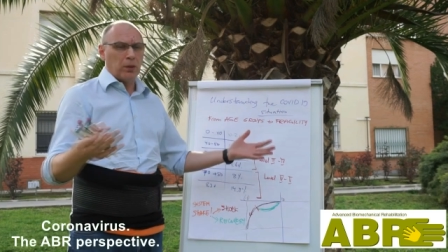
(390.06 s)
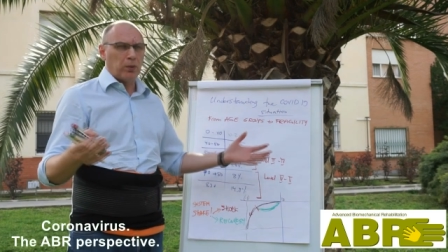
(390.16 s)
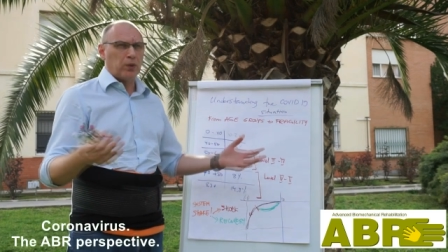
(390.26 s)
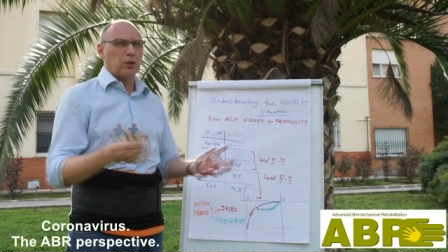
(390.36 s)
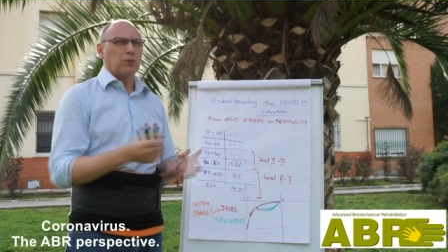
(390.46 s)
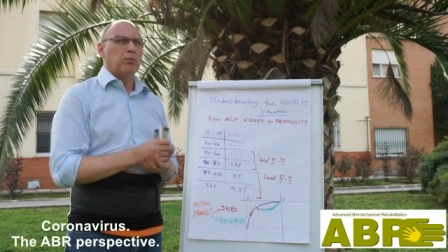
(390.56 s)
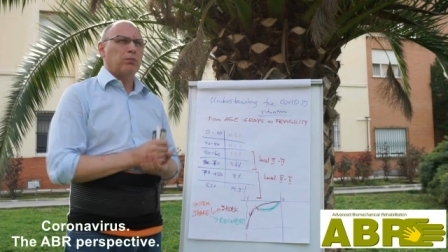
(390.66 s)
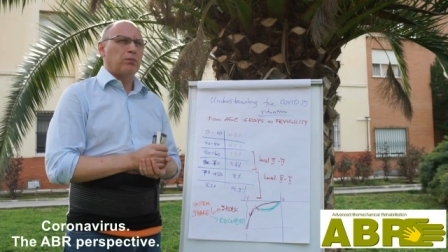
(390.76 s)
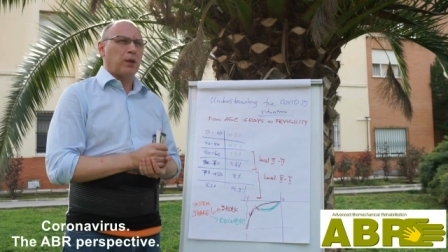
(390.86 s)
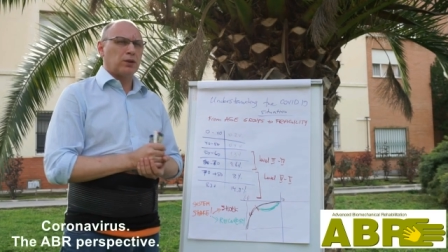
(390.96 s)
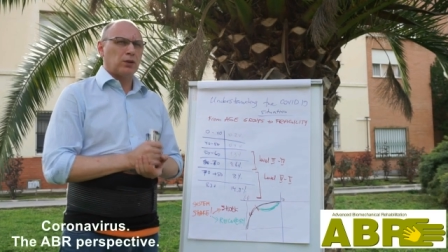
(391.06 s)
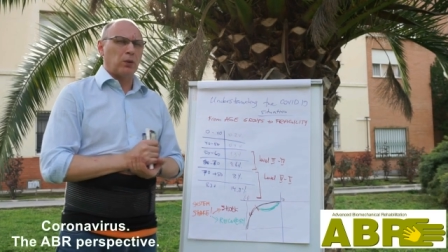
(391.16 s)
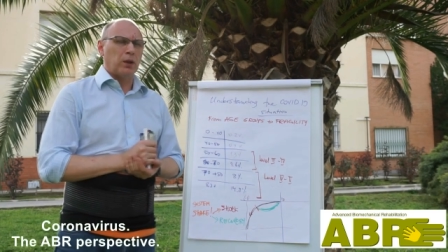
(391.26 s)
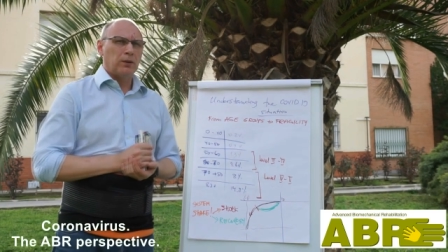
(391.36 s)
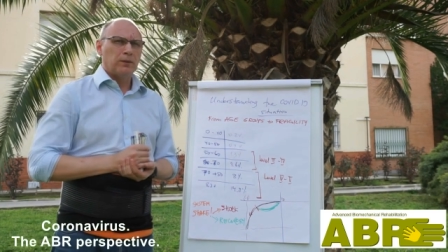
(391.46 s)
the person passes
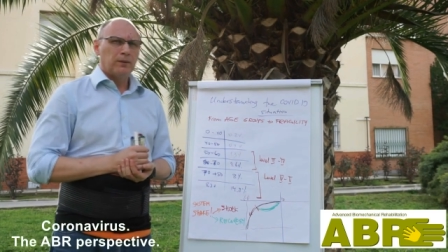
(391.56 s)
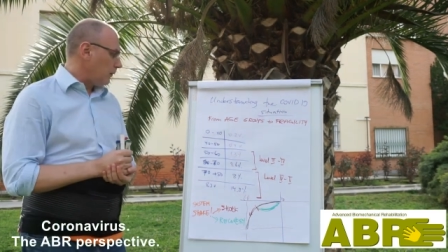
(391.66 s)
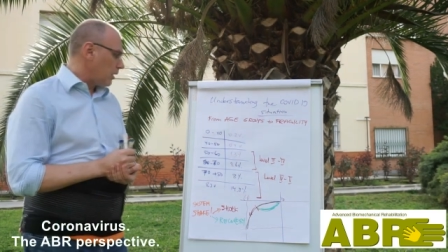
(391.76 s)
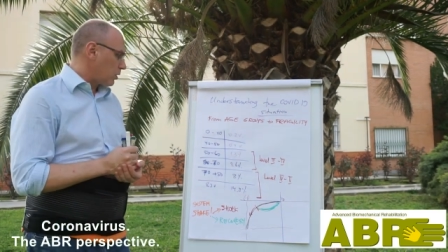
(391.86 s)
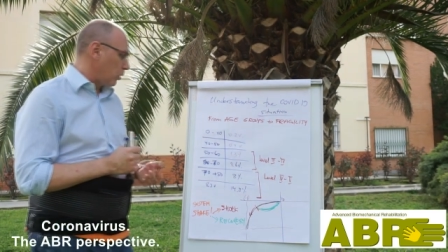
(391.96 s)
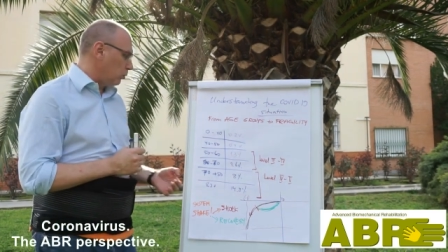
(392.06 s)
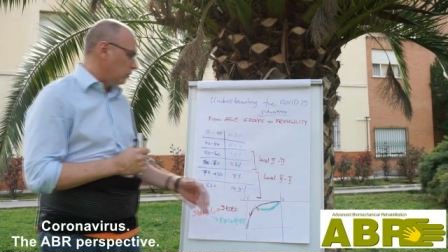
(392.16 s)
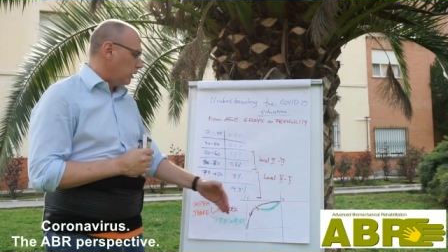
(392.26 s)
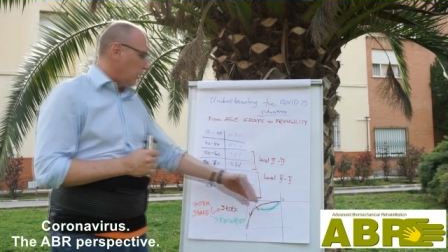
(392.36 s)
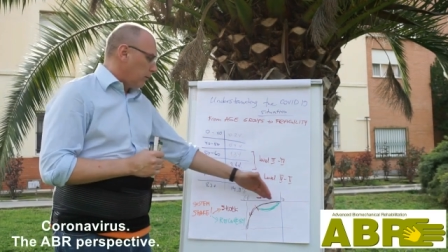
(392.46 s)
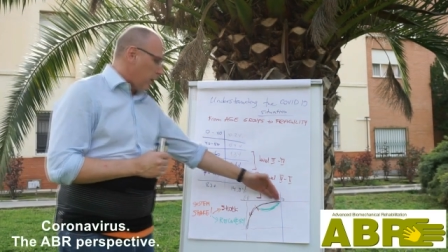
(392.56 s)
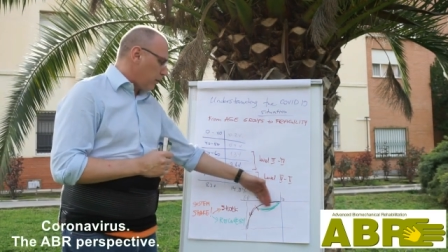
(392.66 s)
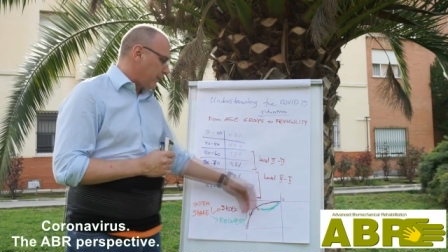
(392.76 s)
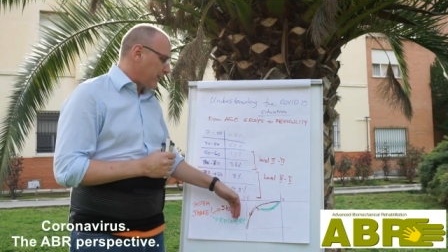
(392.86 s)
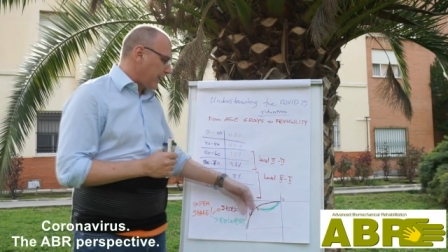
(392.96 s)
away. So
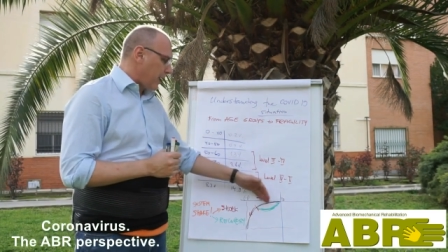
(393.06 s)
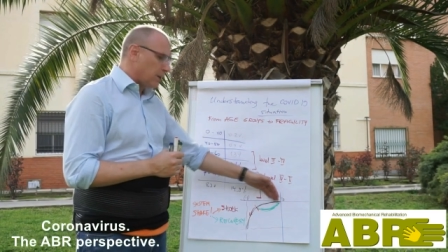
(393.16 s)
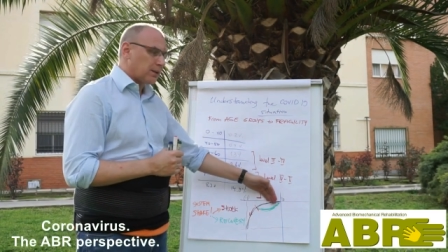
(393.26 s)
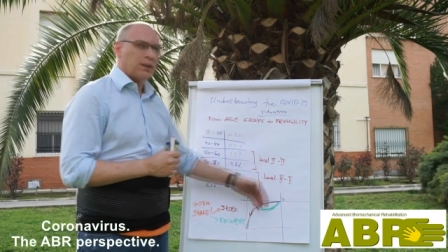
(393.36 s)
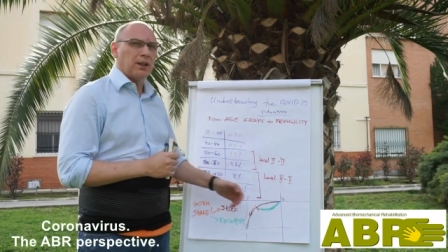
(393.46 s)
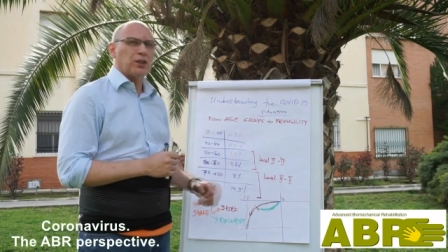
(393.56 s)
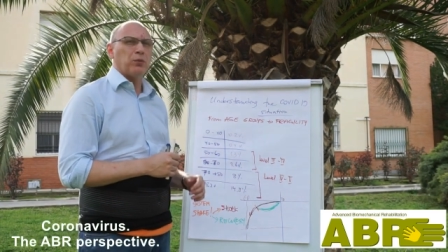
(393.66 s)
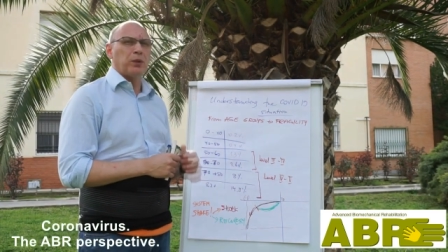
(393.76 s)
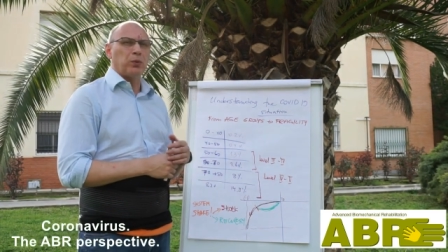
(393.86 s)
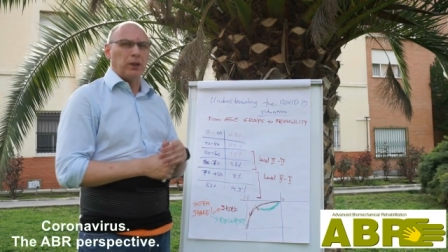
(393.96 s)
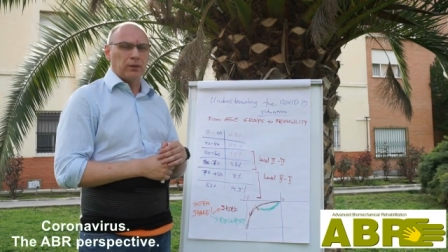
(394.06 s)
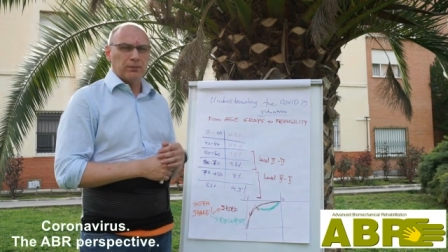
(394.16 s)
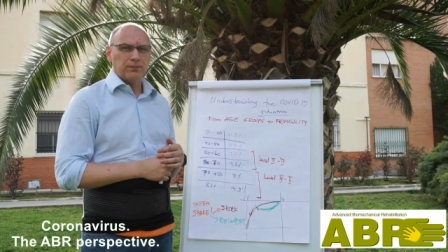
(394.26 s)
everything else is in between.